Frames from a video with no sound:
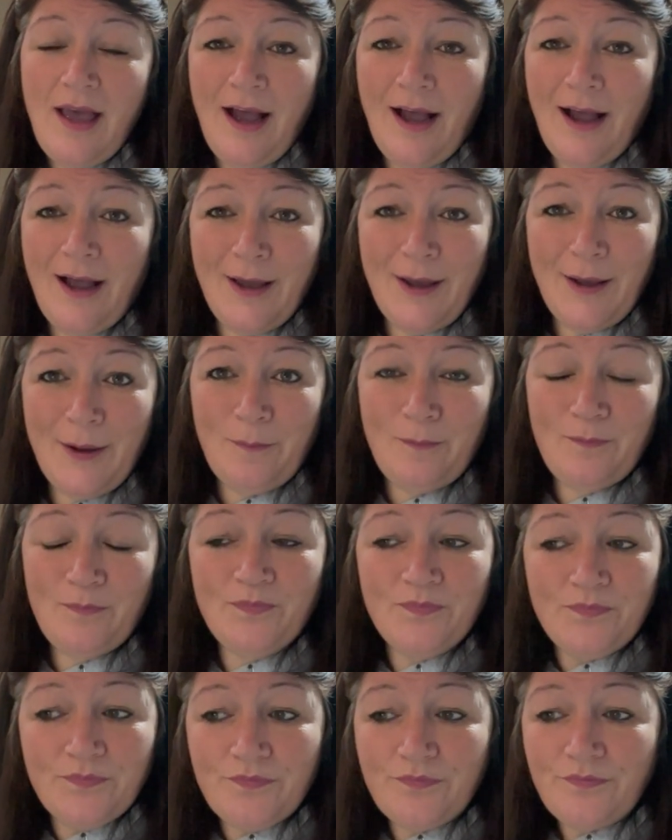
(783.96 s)
and
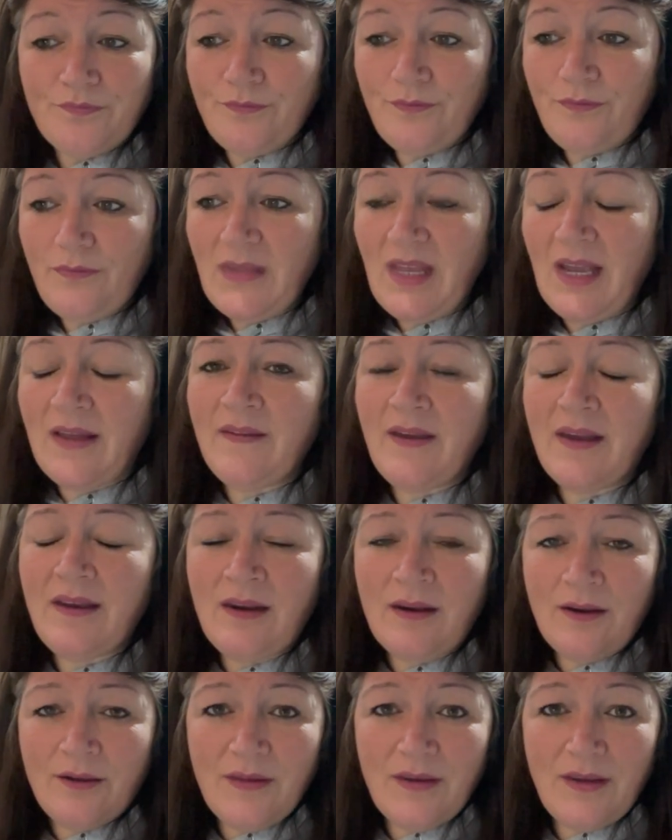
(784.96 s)
that, you
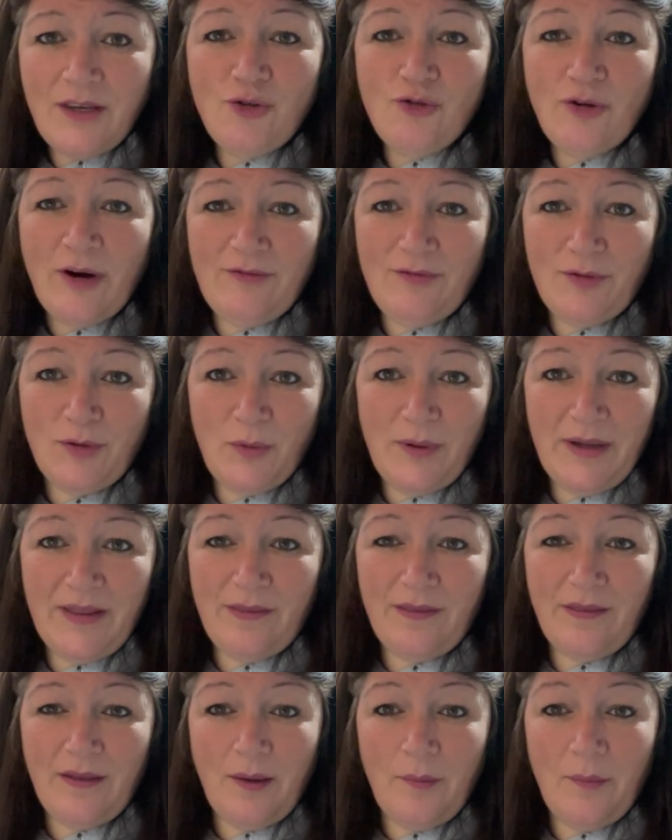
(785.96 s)
know, that you travel
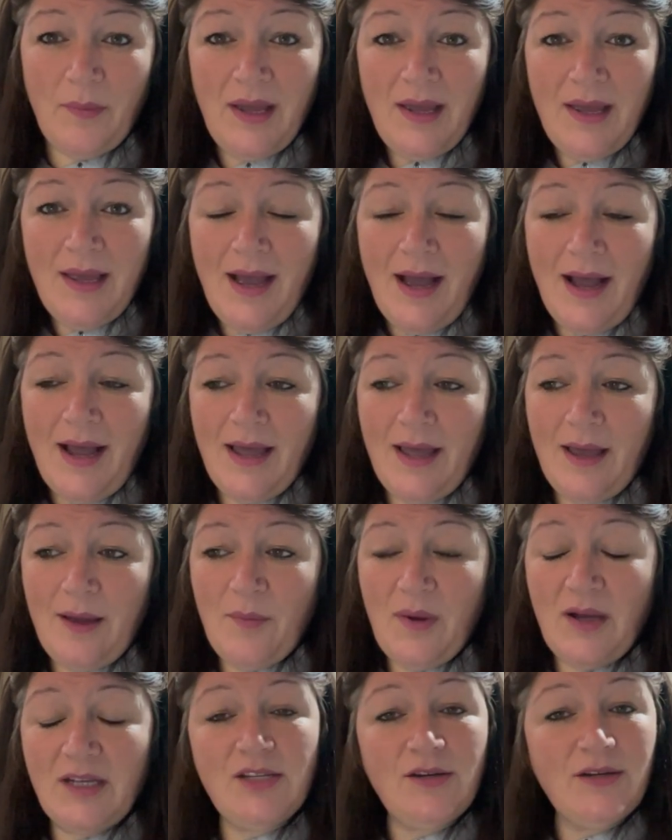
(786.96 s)
with them.
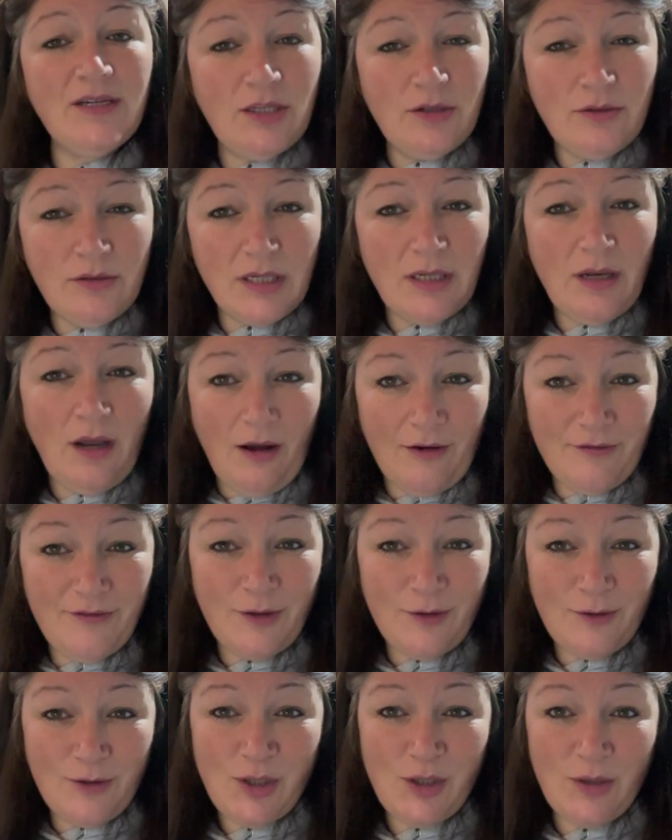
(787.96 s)
So I use a lot of
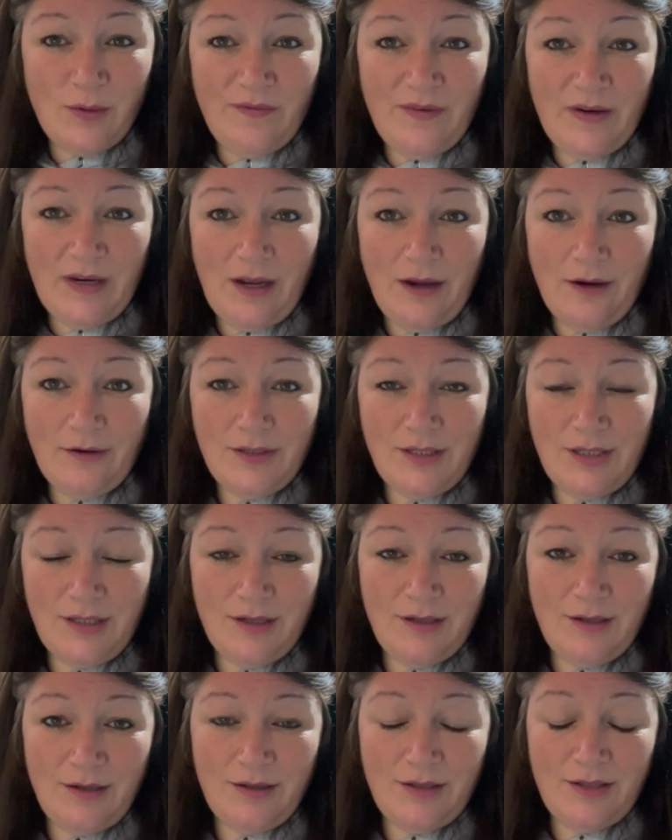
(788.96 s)
YouTube videos
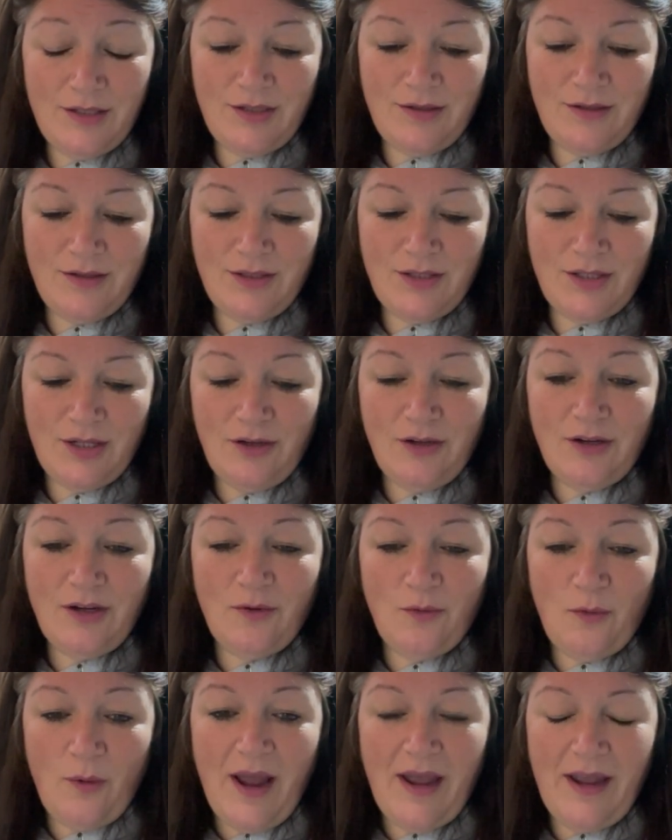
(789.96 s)
to look
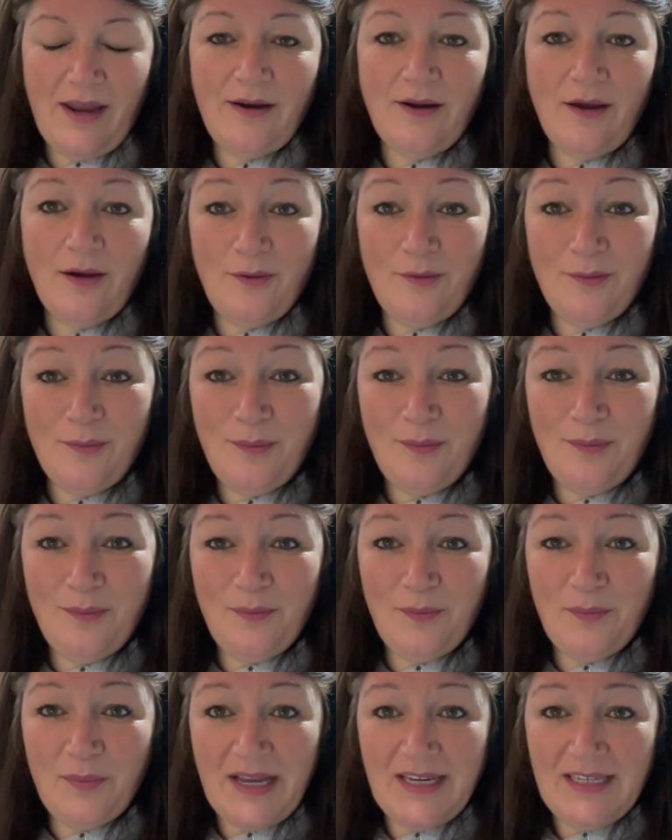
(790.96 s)
at, where, you know,
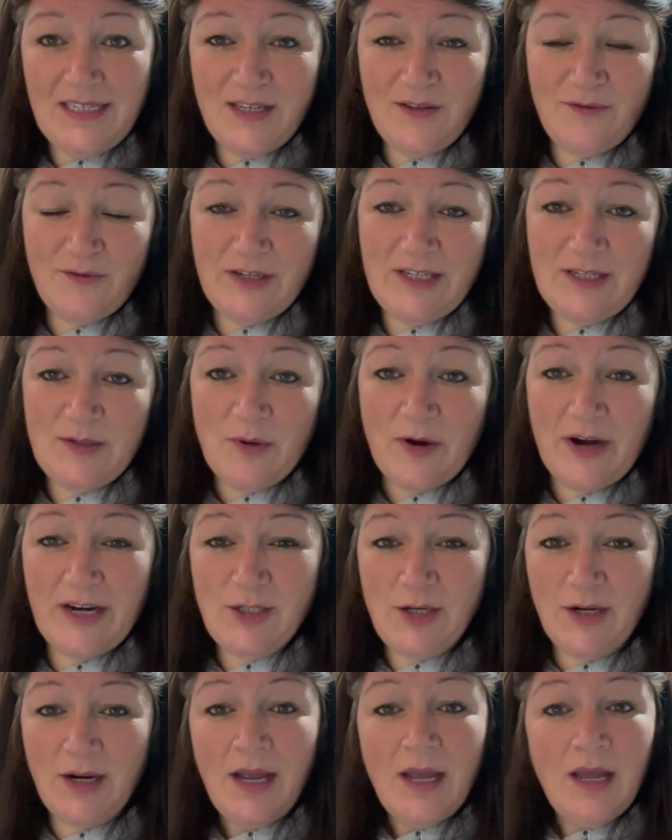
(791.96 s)
places for
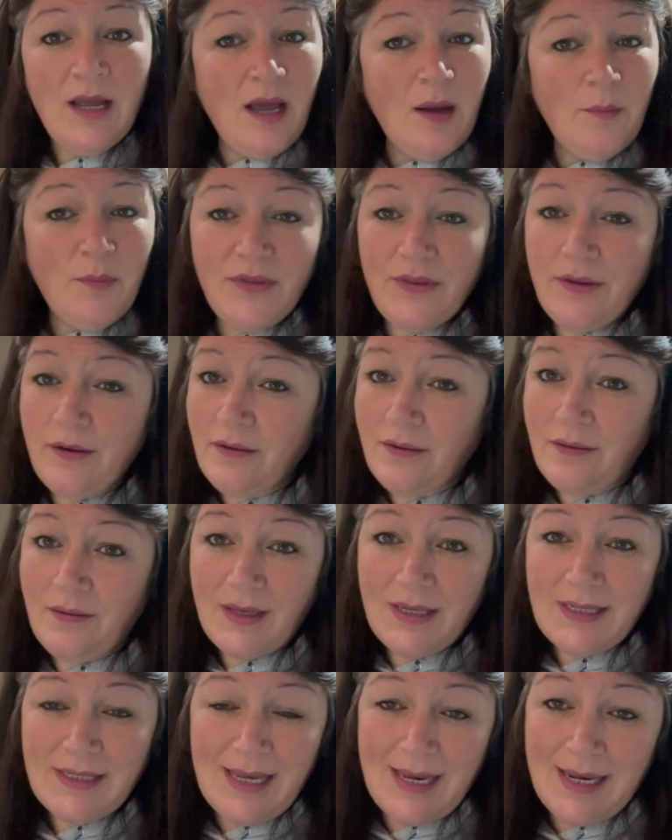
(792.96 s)
inspiration. But the other
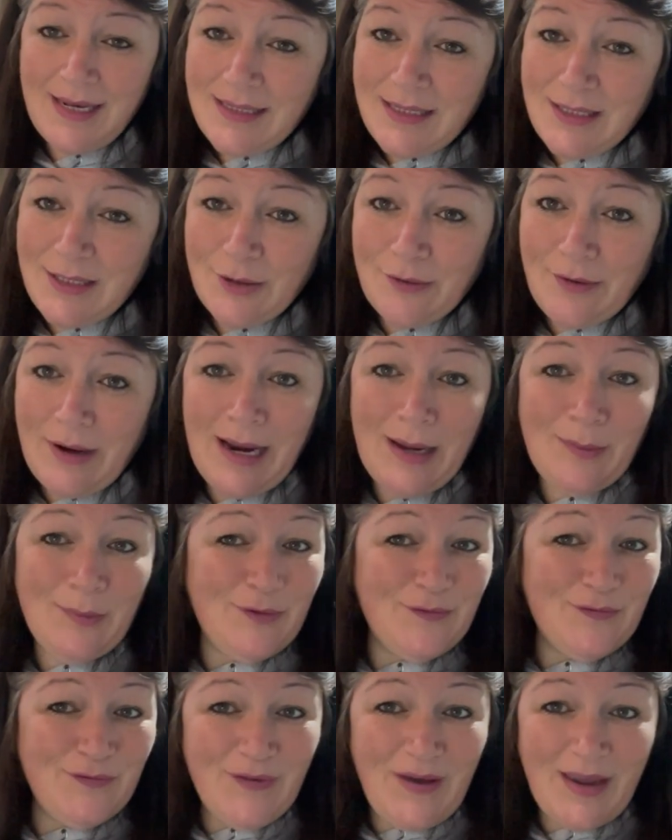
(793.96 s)
thing is Instagram
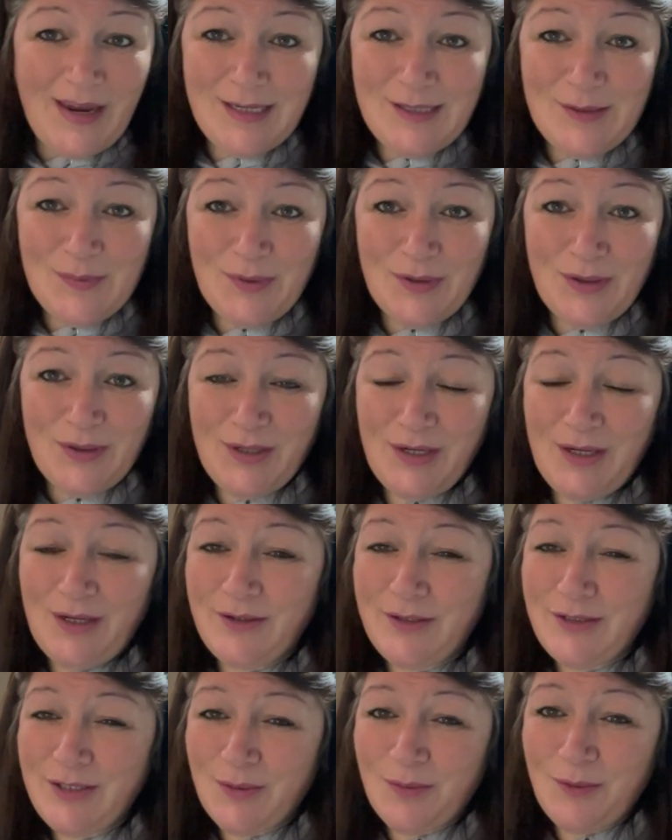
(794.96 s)
and Facebook. You know,
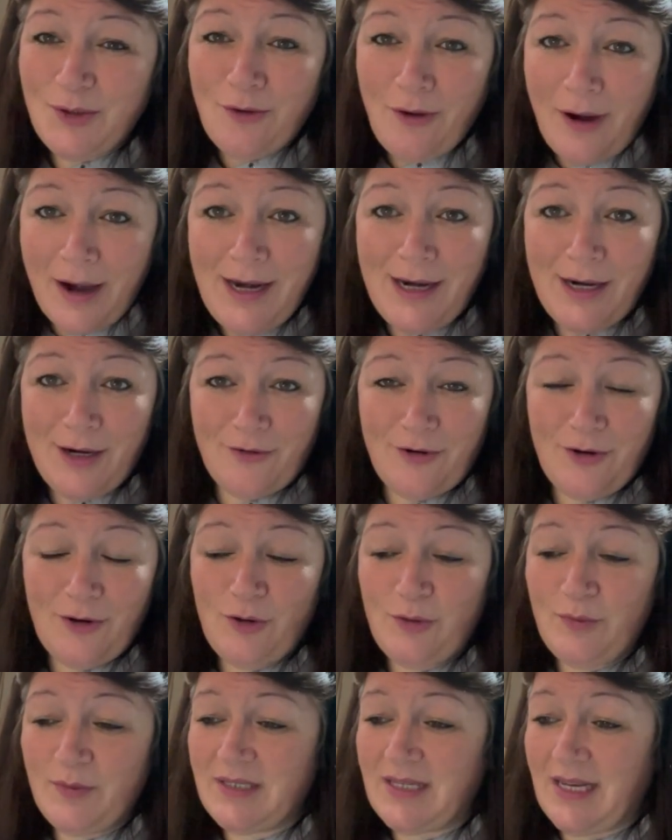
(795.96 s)
there's some great
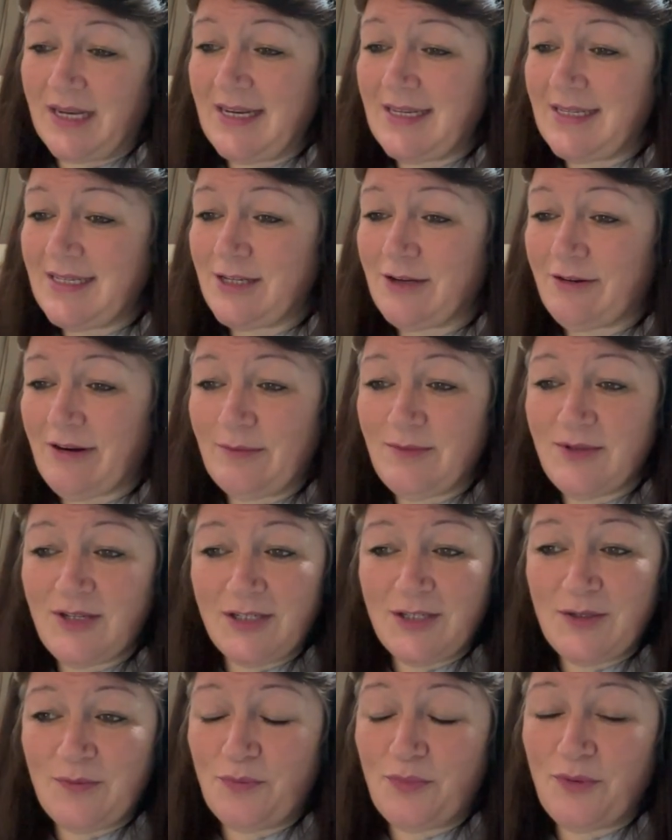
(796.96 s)
groups, and Instagram's
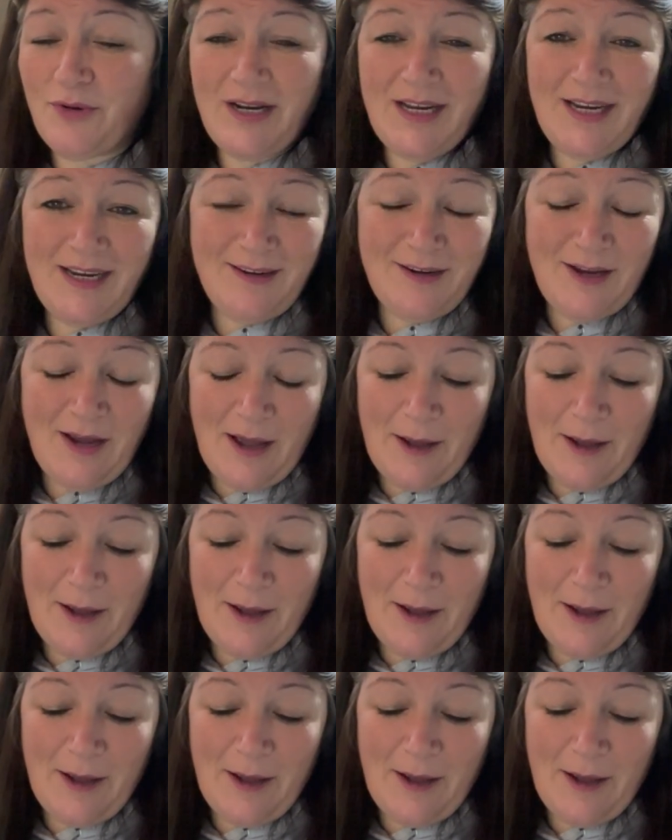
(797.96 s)
got some brilliant